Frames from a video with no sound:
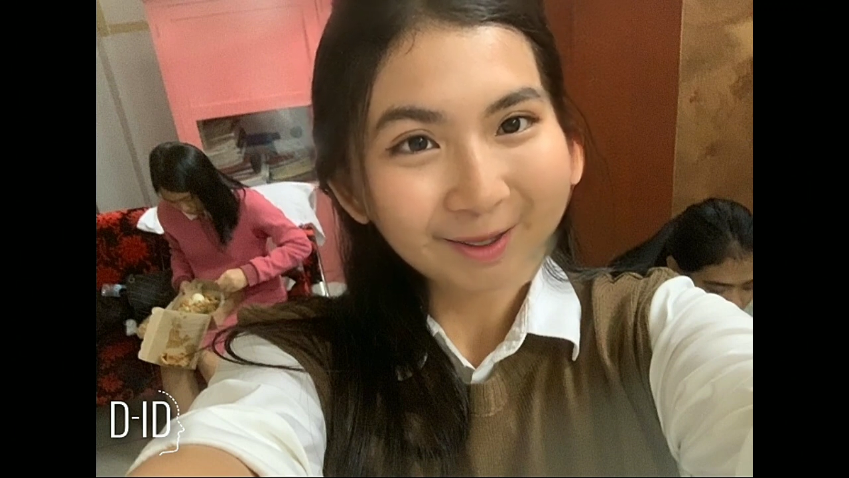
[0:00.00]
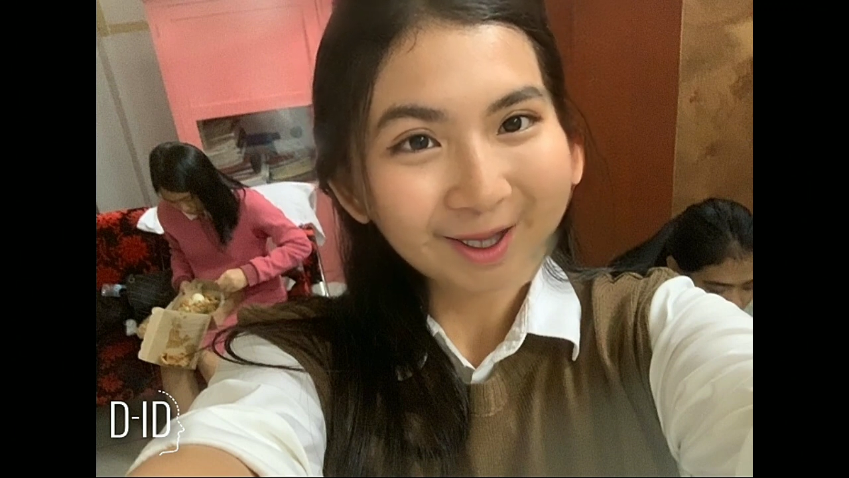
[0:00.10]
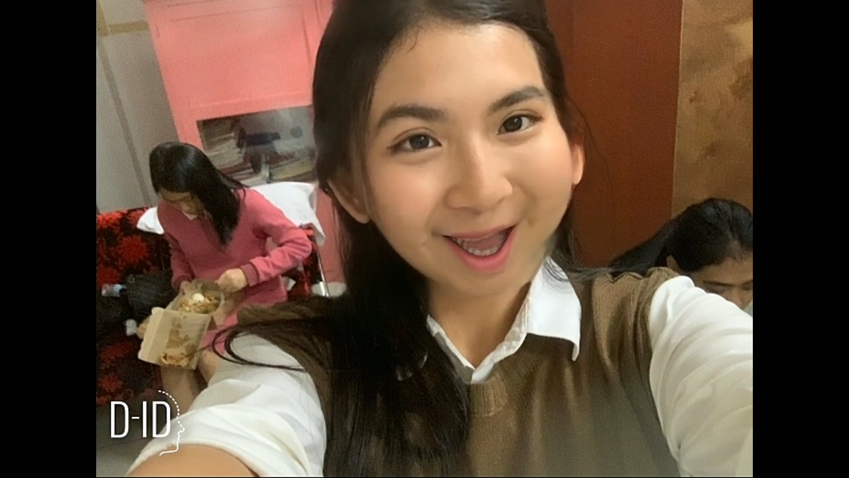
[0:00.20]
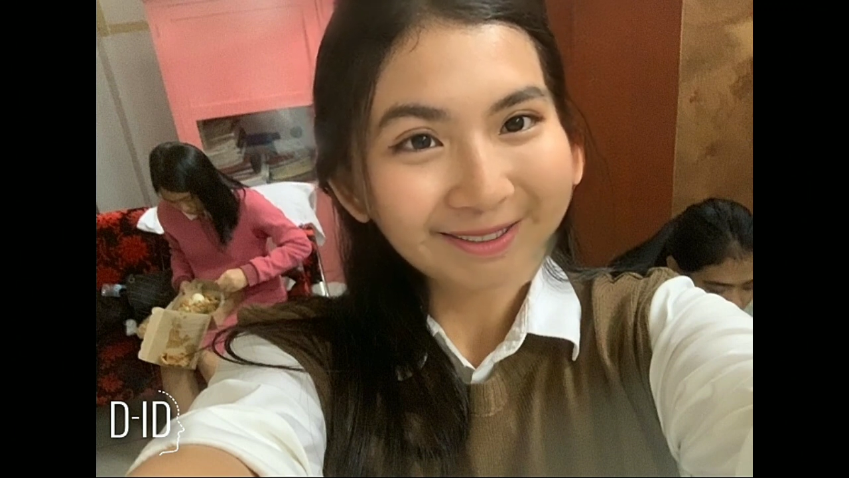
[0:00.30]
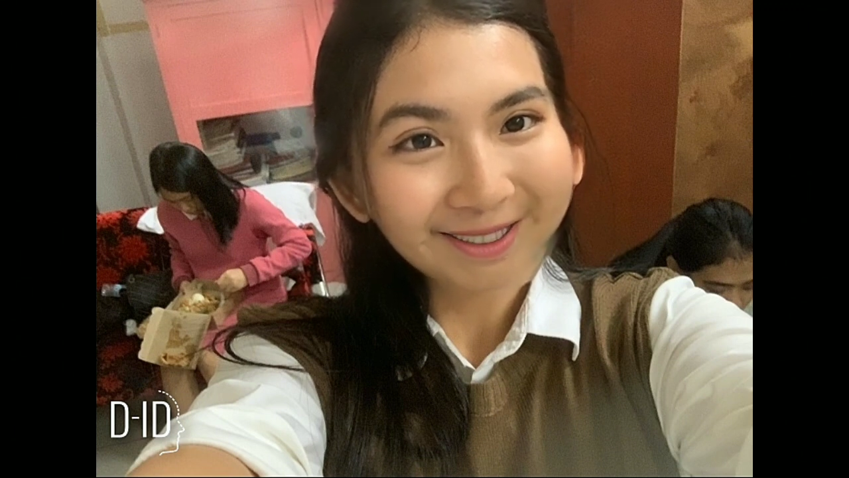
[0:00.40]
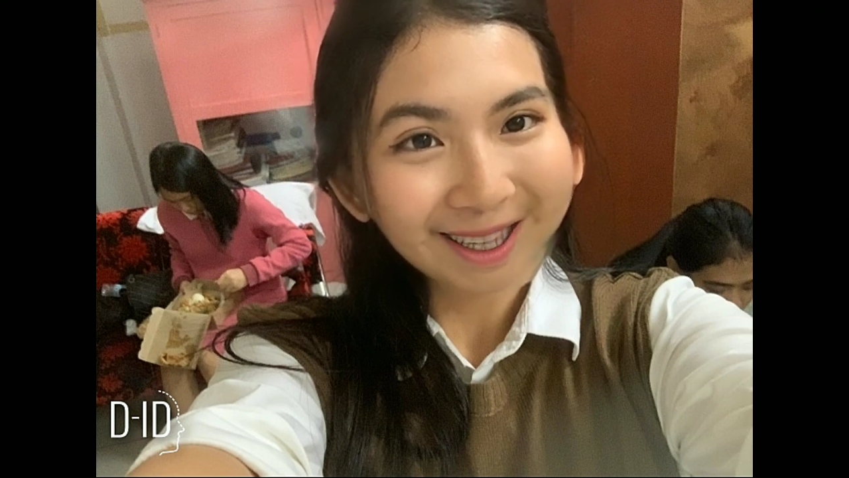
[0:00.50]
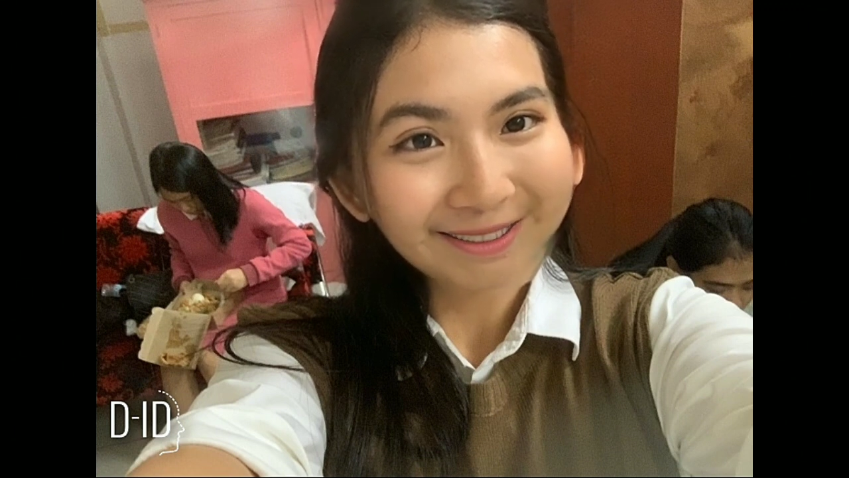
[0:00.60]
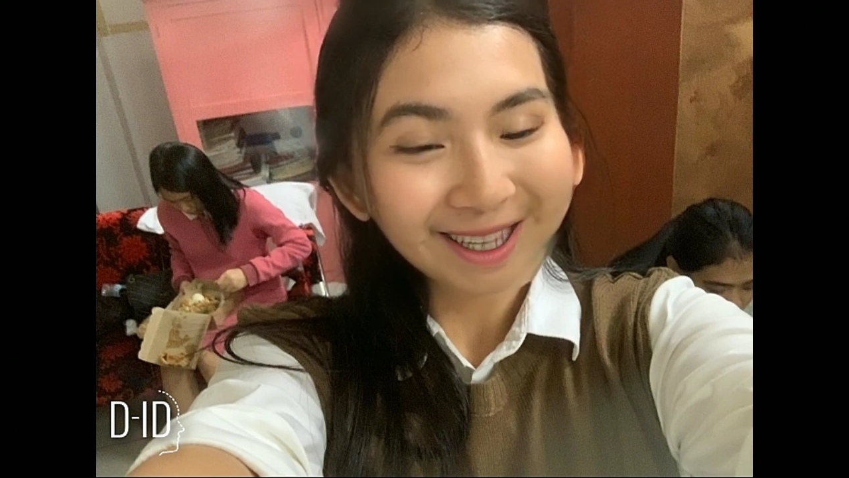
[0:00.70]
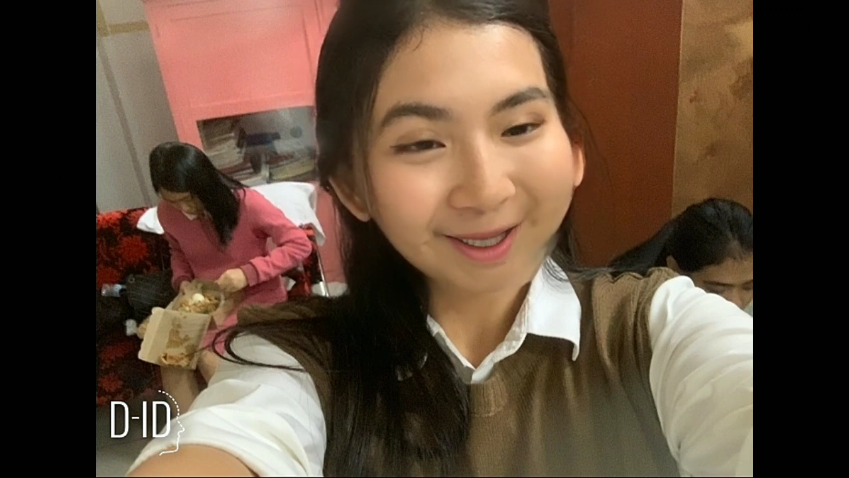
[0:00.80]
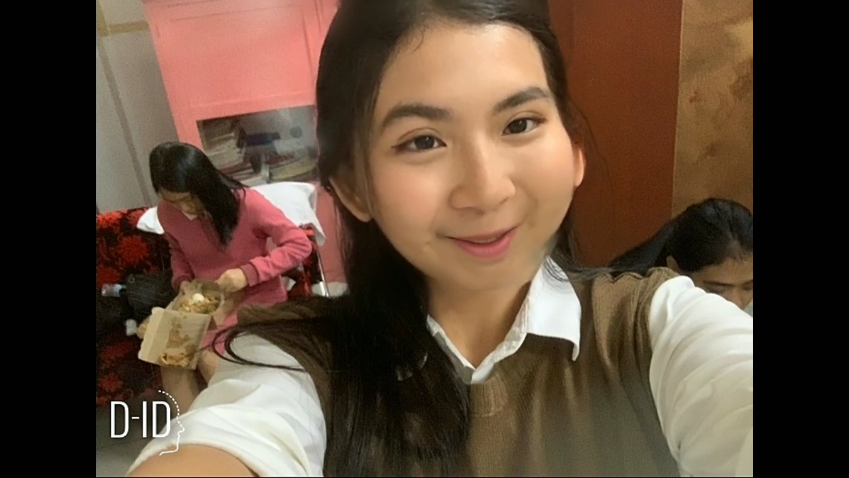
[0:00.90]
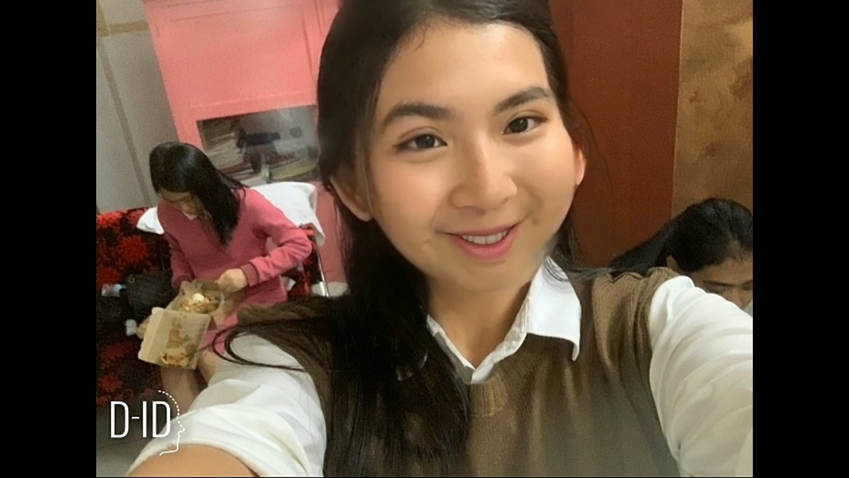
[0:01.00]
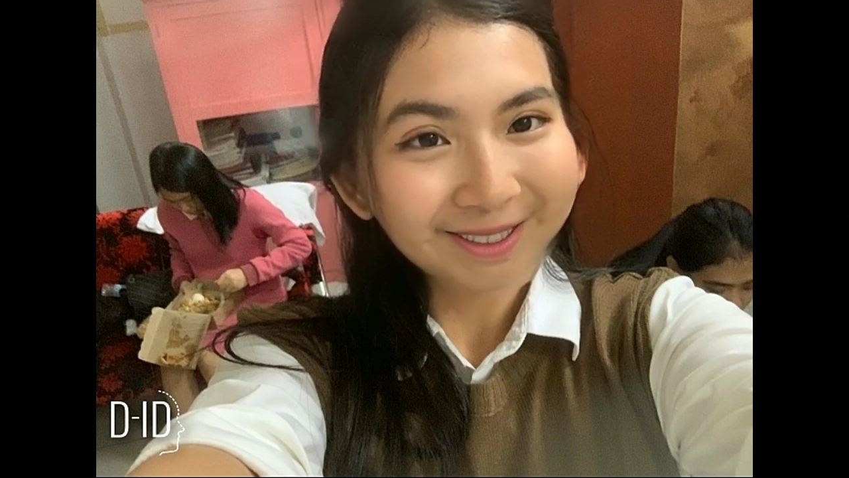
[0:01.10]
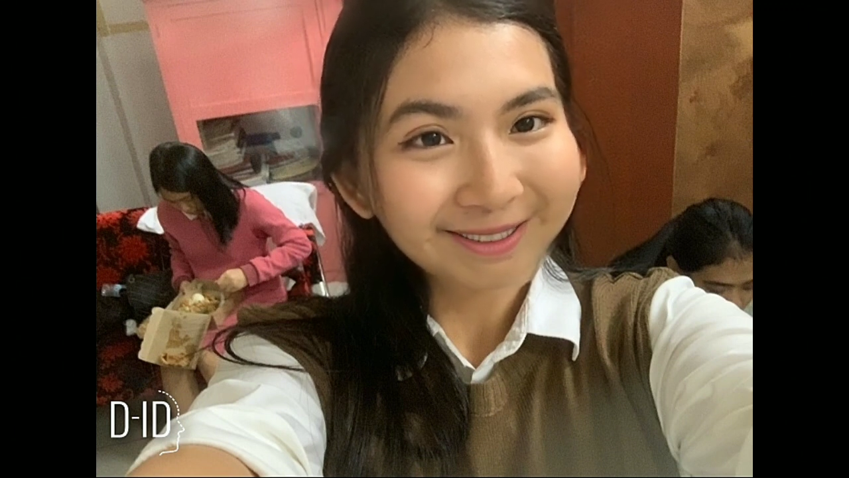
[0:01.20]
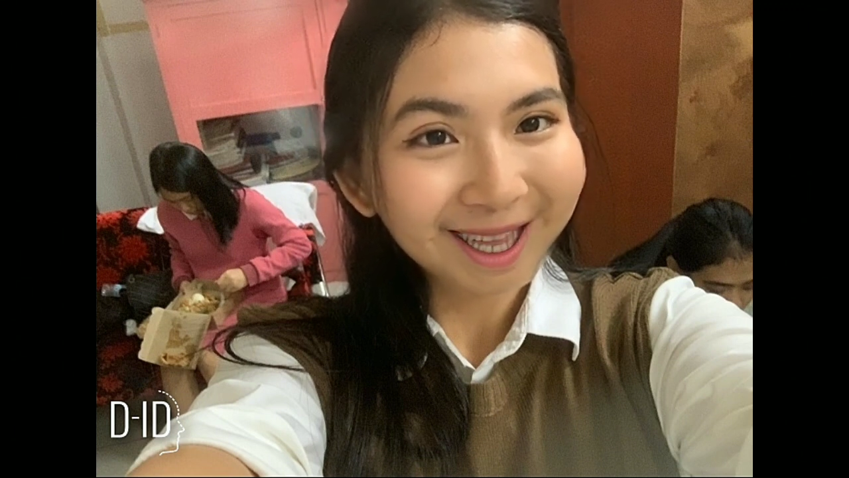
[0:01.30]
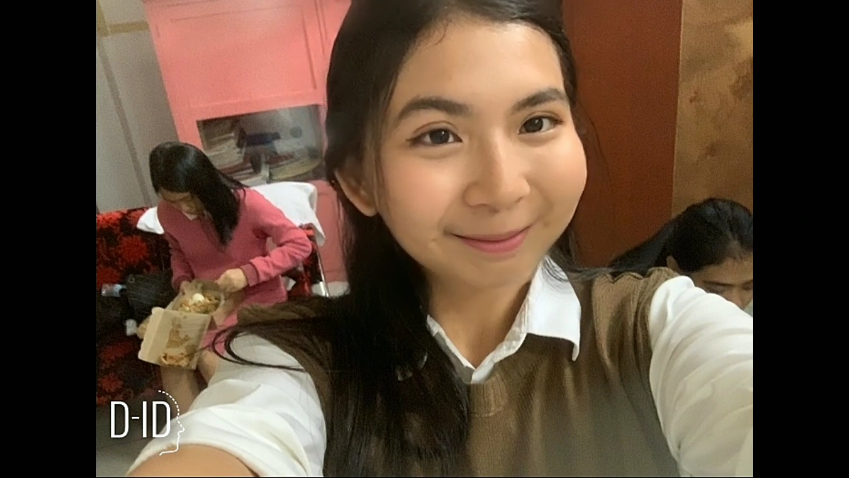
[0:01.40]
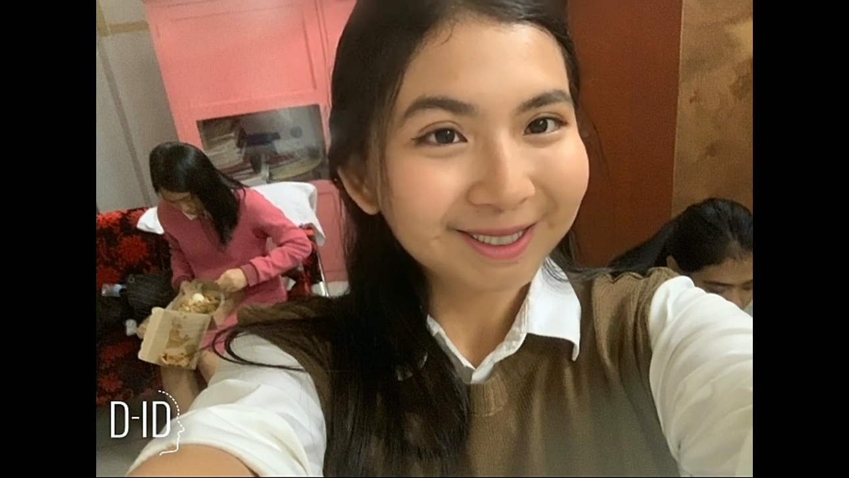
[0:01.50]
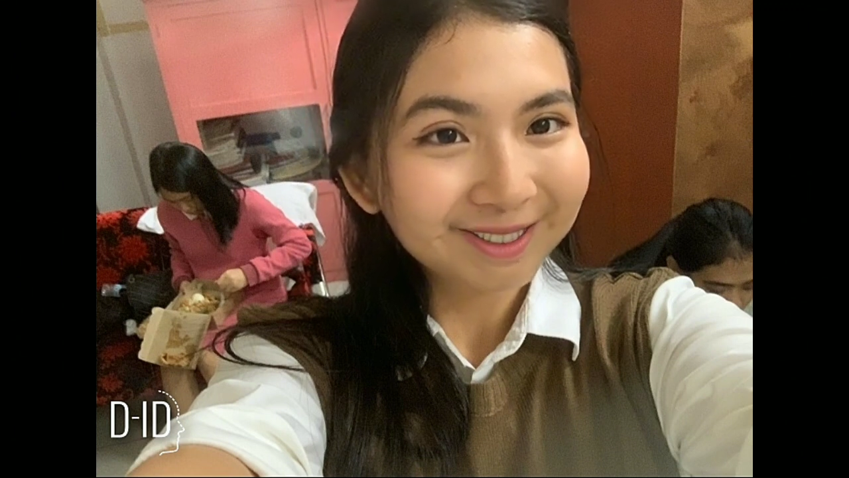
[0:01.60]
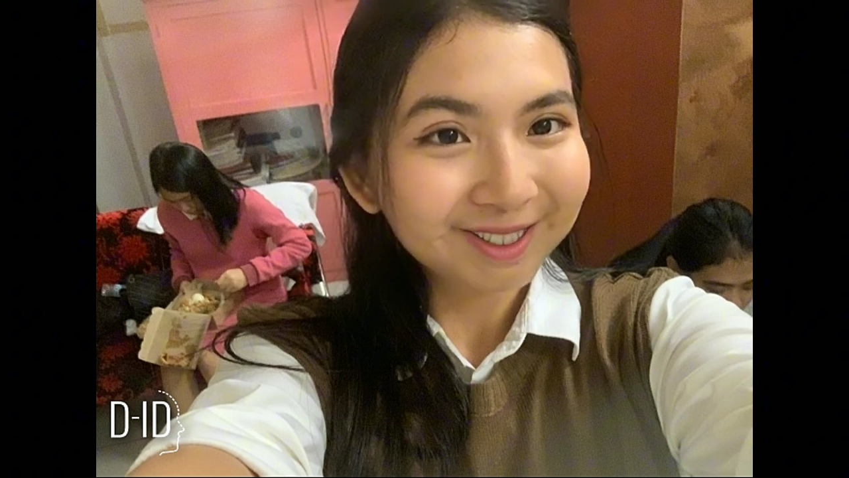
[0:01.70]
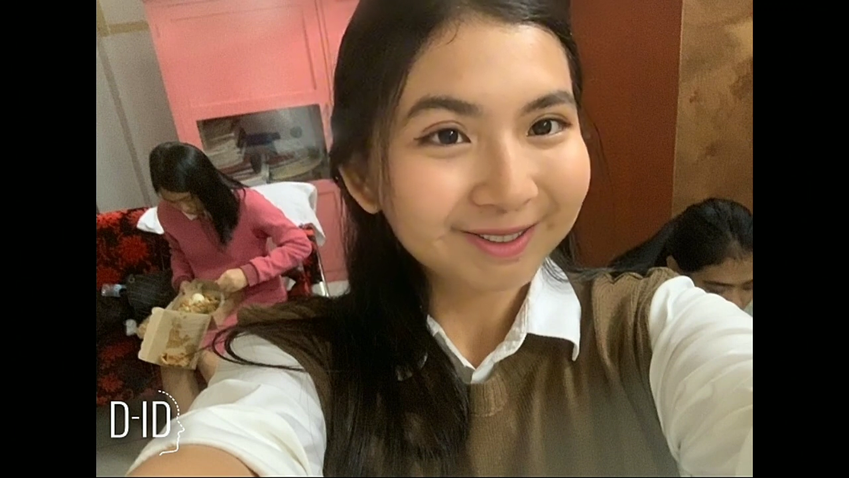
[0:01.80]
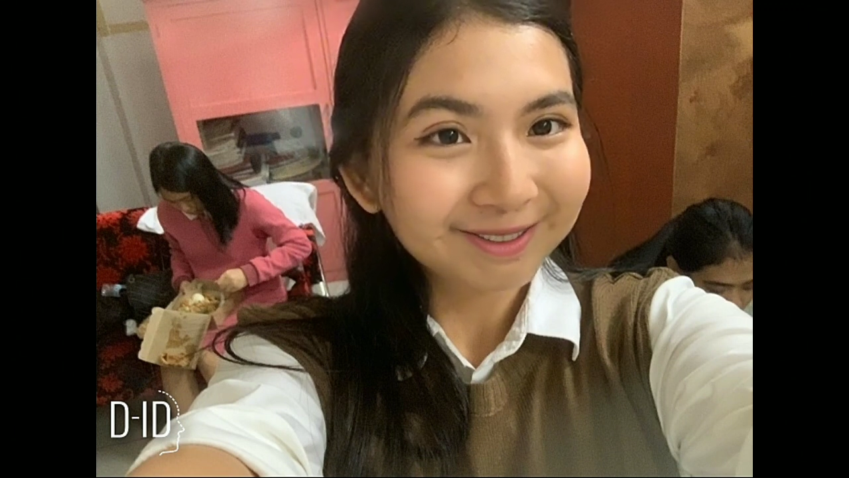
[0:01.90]
or context in which this statement
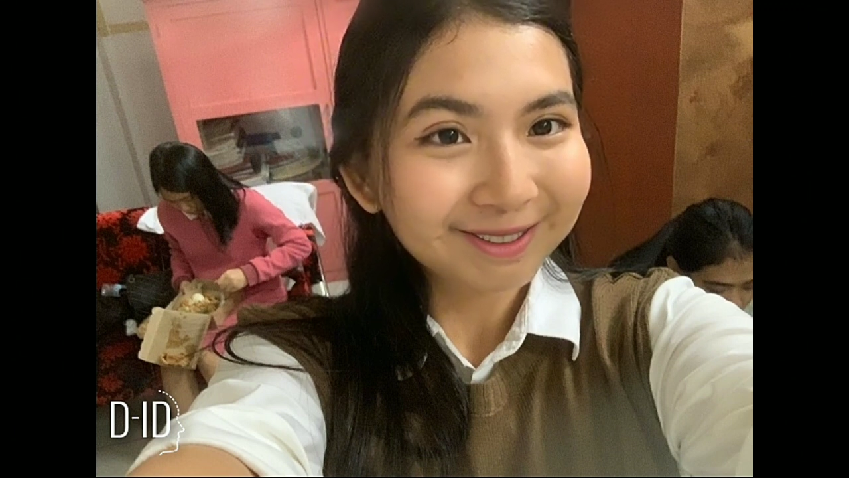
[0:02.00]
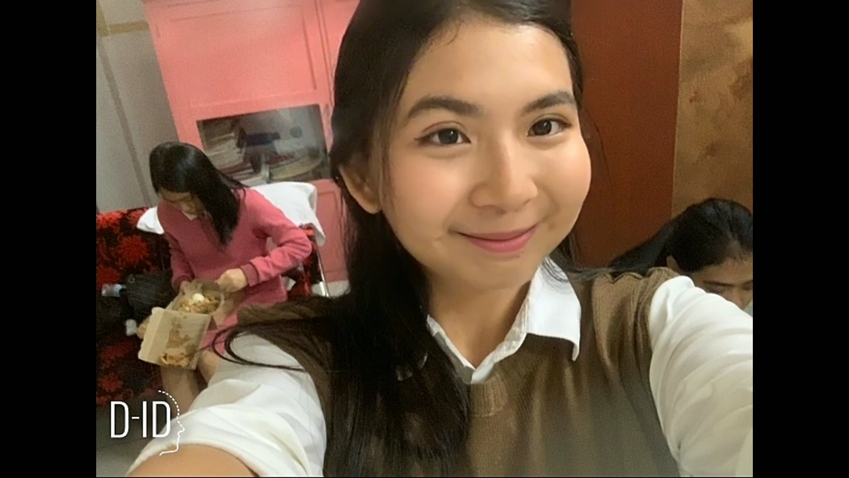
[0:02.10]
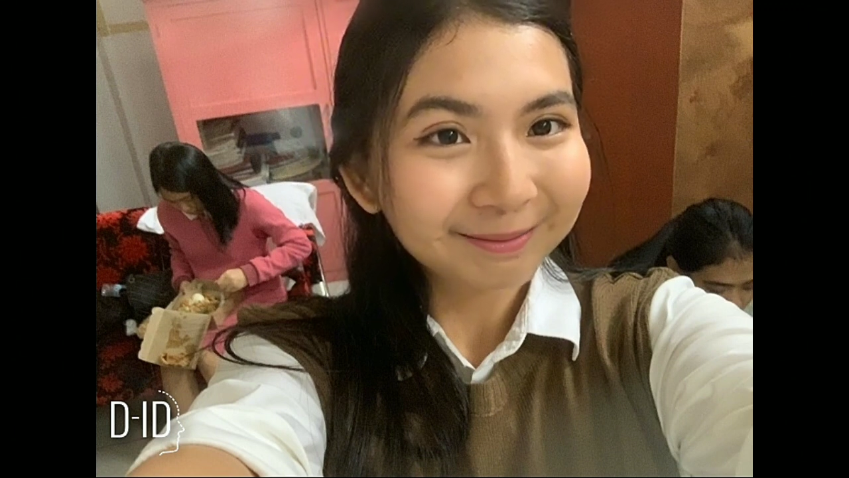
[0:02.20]
is used,